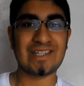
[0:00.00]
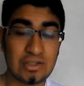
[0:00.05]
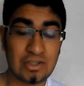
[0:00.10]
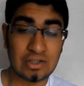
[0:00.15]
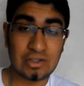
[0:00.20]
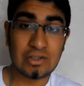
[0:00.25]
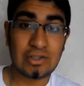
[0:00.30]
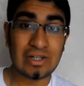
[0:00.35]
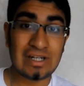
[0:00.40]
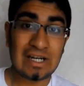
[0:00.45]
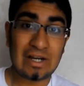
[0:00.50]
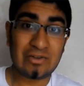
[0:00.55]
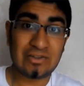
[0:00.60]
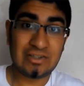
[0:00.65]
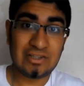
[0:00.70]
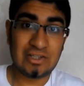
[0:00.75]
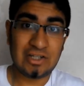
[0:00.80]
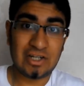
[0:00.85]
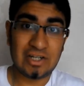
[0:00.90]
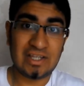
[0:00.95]
D during our
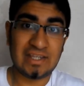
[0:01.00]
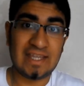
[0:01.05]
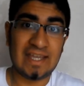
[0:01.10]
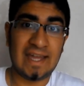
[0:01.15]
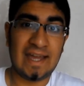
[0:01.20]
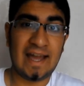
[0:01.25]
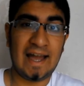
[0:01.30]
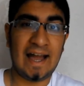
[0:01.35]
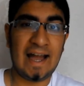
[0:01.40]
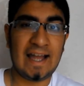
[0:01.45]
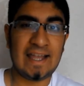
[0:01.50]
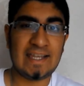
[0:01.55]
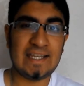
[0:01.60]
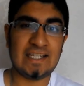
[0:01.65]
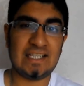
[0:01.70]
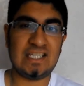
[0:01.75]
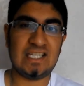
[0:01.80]
journey there, I